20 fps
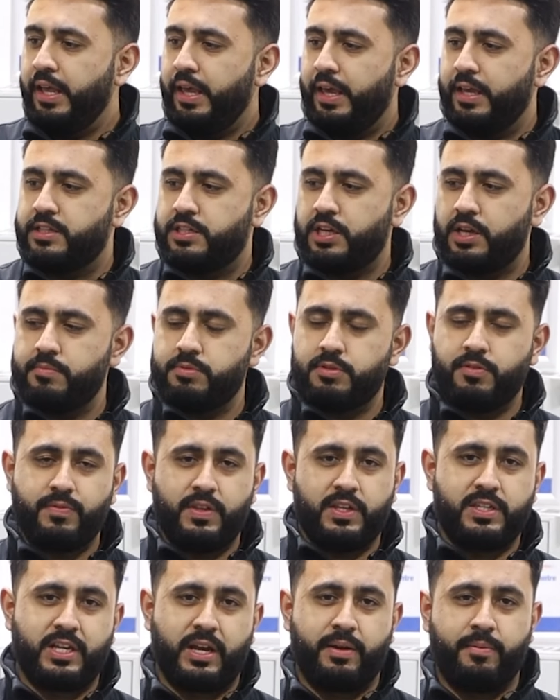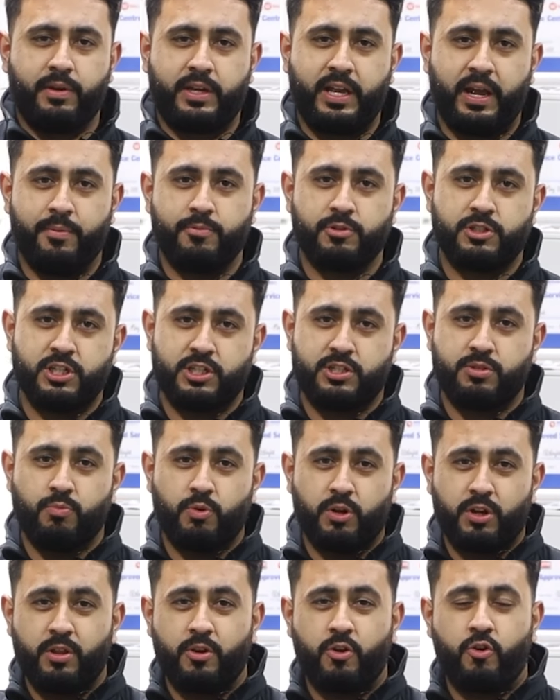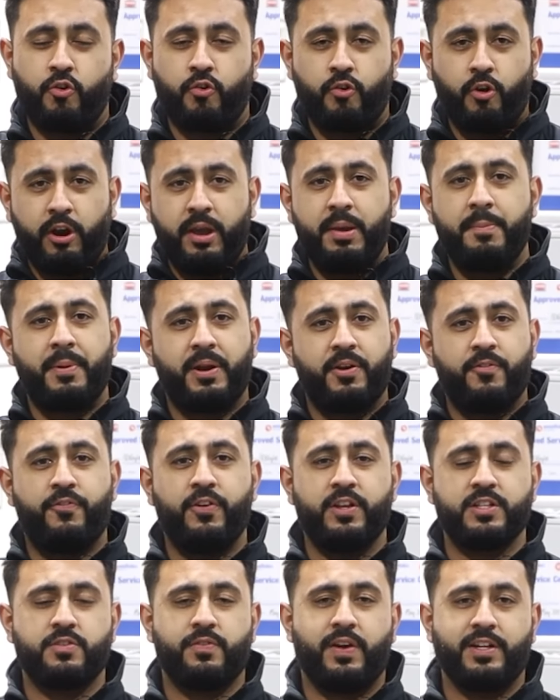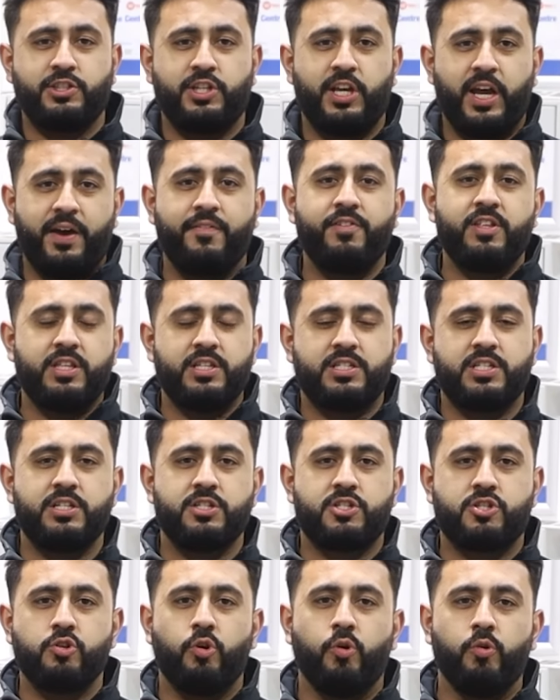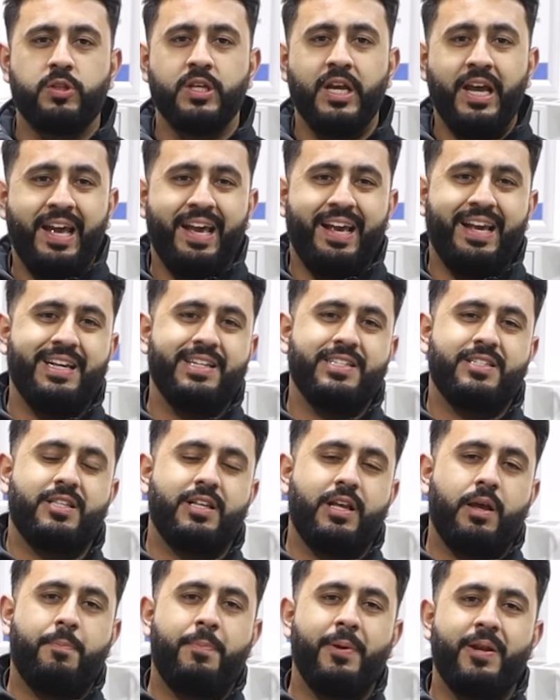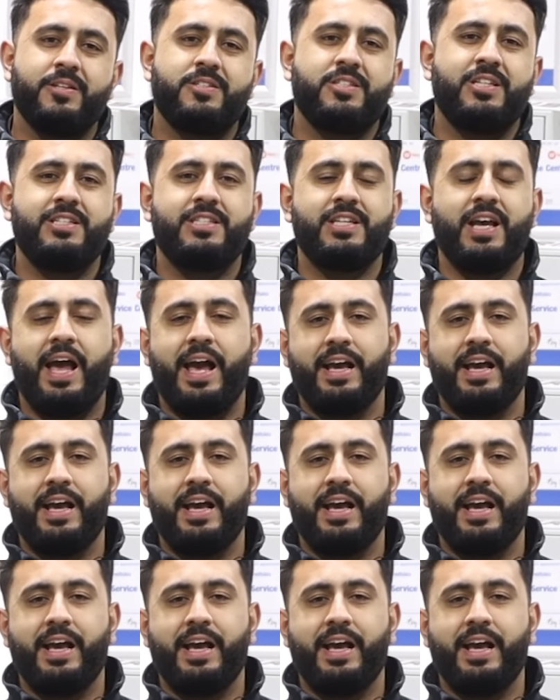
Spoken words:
In terms of this camera system, one of the great benefits of actually having this installed is the ability to